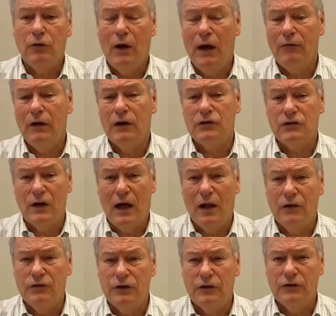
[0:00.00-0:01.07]
If you're having a
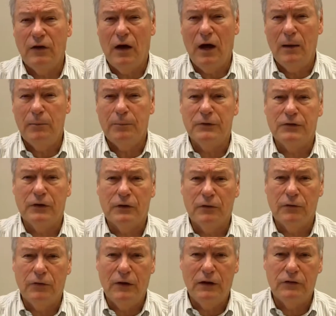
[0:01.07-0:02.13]
challenging time,
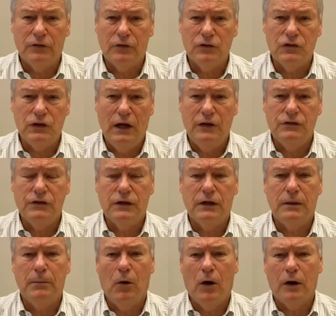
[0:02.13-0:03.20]
particular things that are
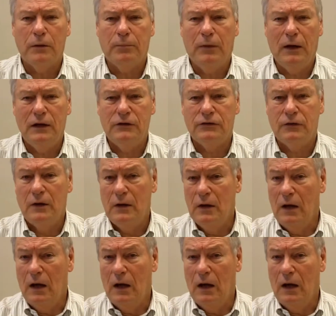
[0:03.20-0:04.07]
changing in the marketplace,